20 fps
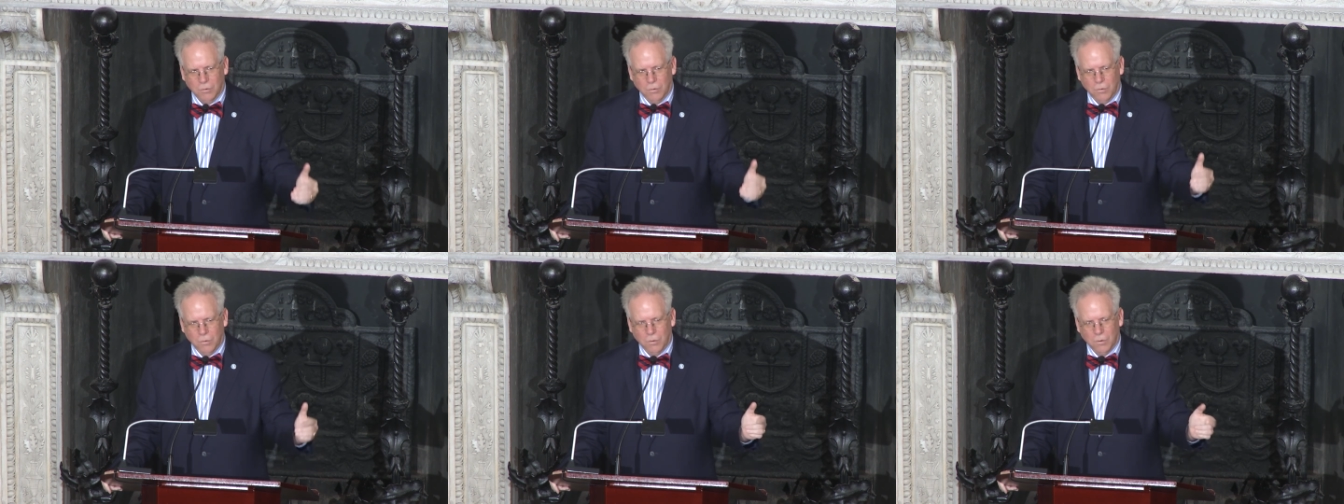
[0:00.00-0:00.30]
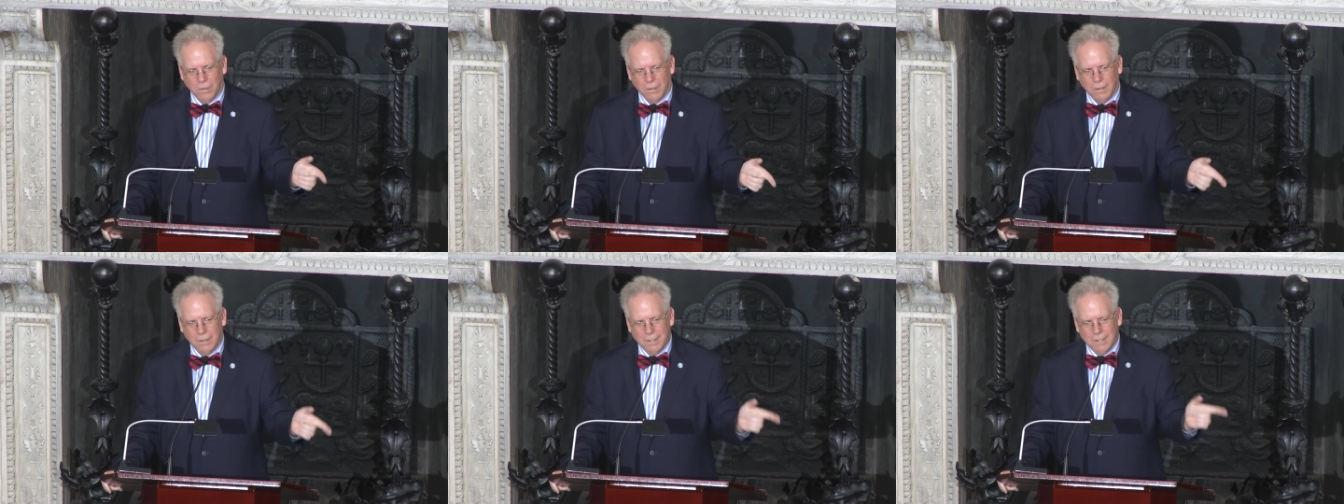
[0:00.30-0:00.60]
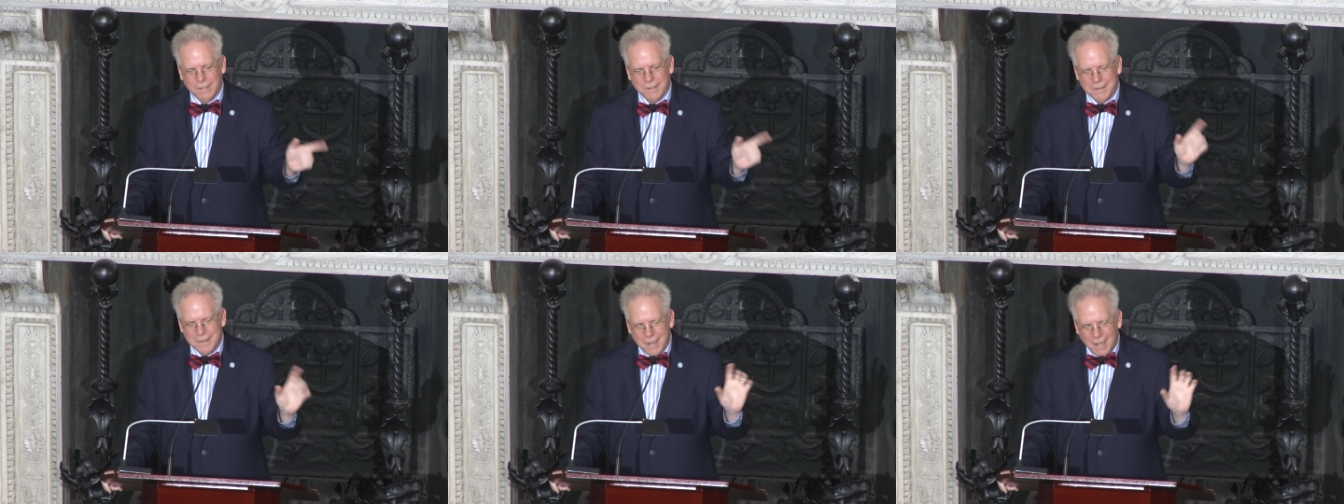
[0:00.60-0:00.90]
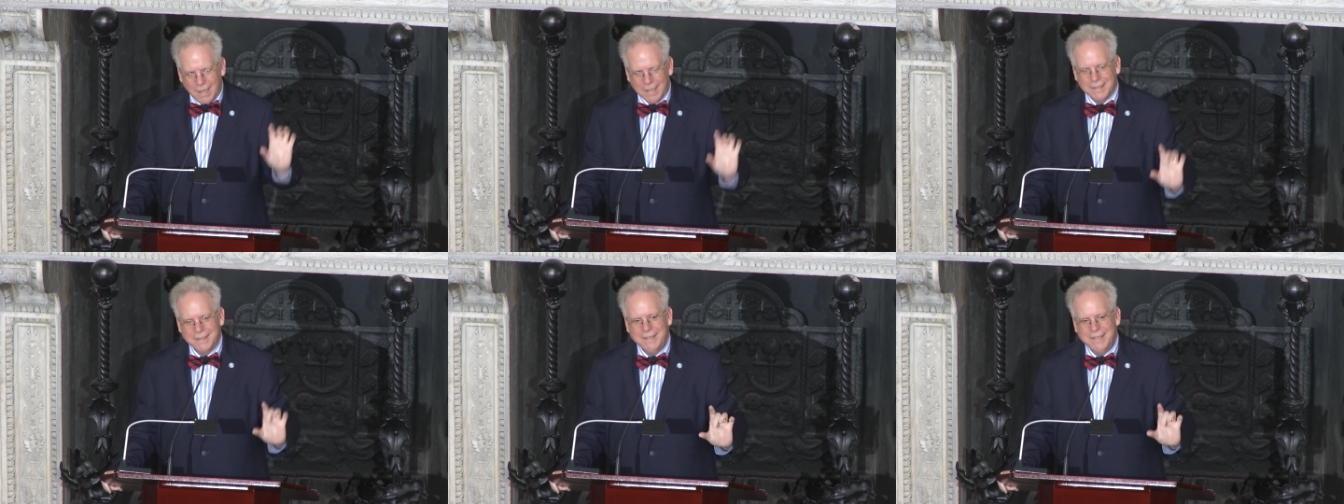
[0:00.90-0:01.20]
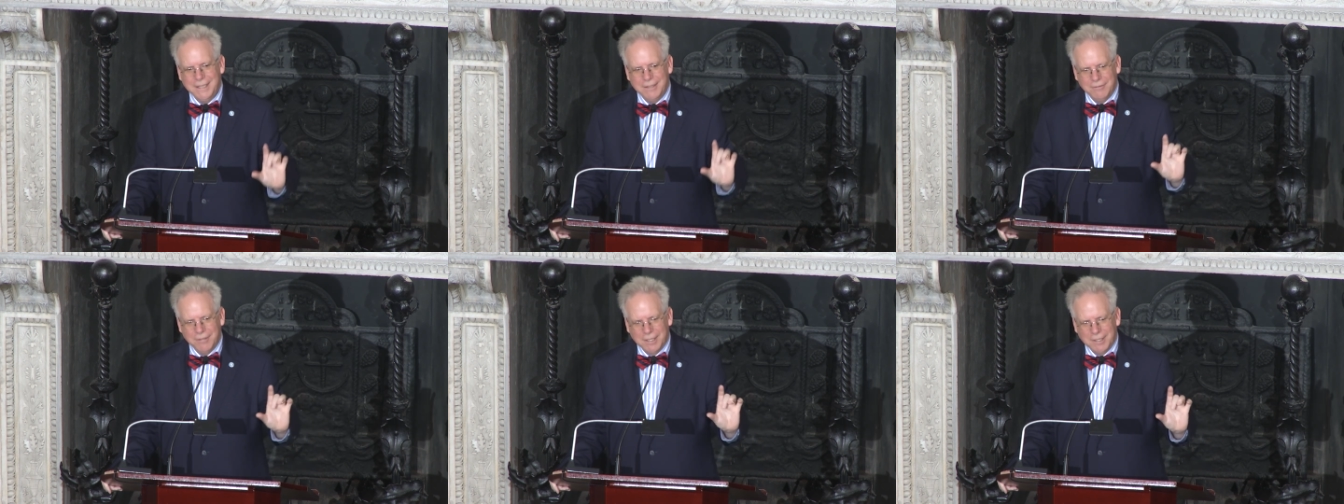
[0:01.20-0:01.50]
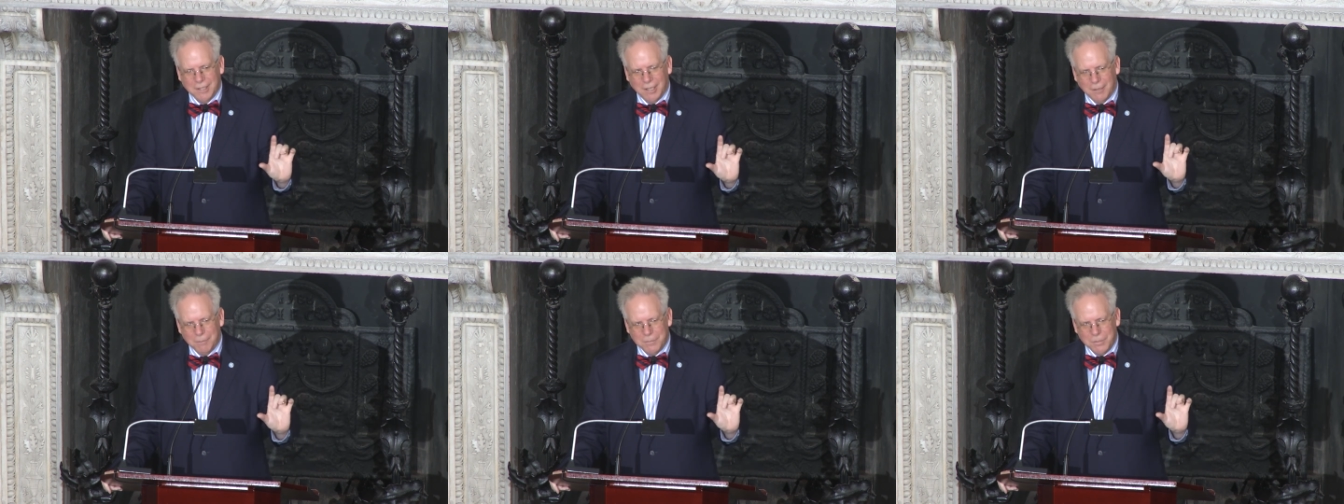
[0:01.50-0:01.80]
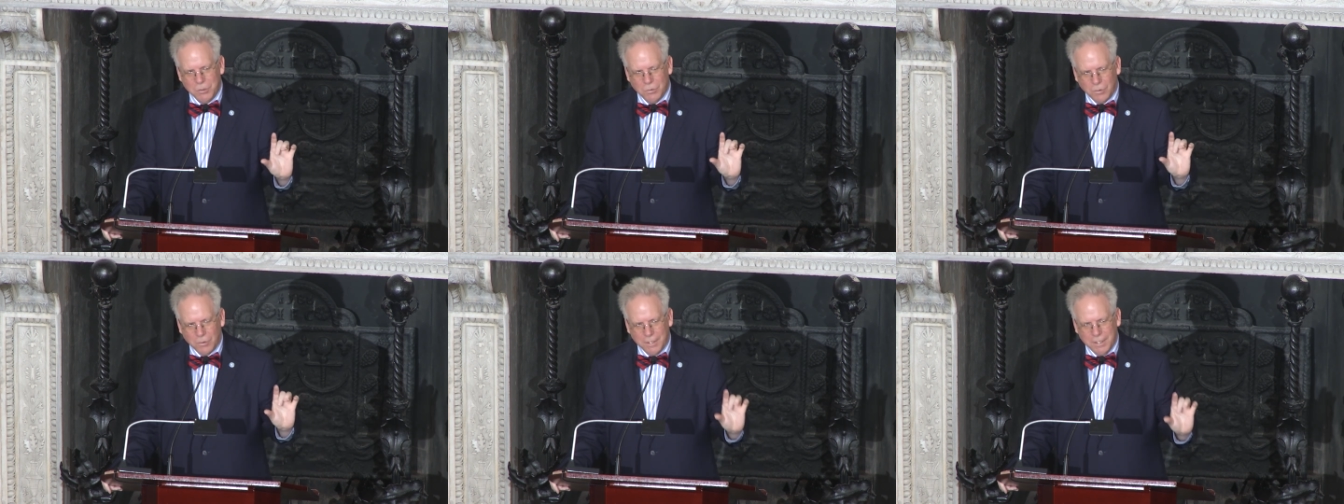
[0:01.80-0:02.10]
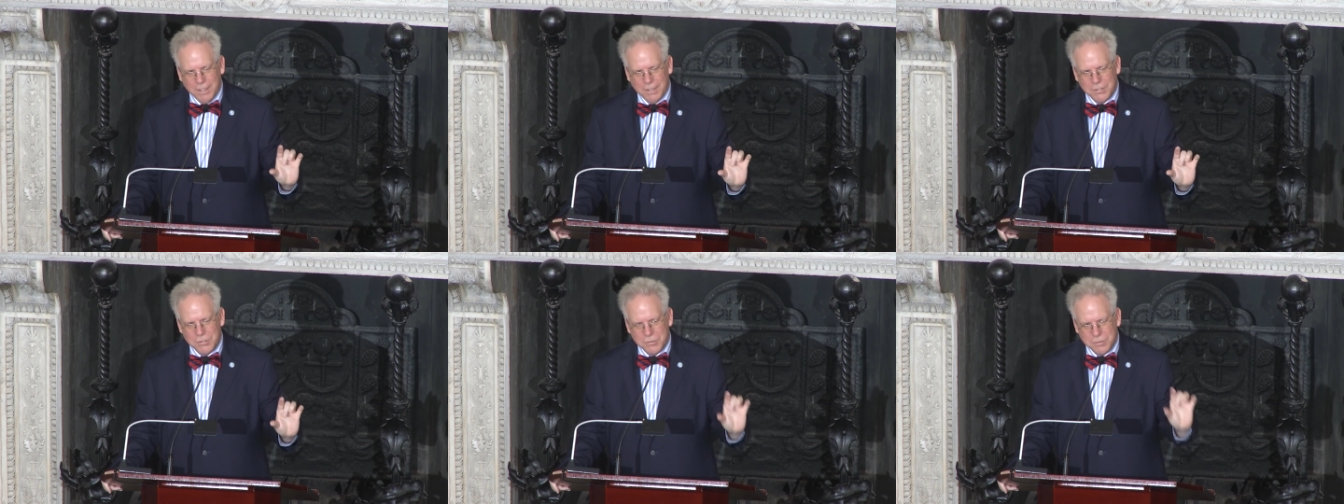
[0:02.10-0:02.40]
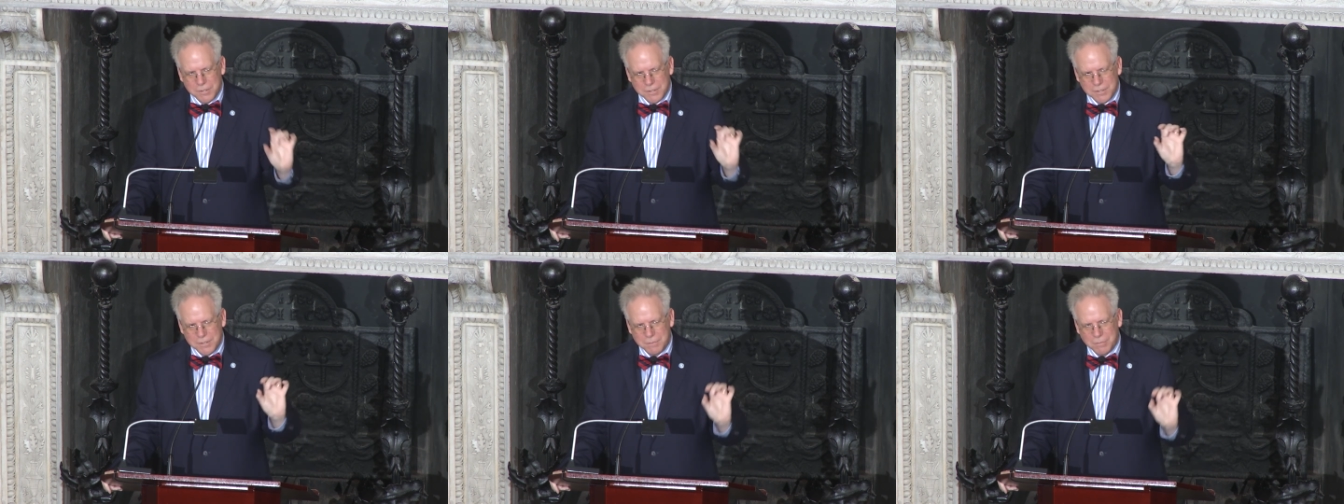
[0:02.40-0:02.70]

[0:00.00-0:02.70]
or not giving up your interests,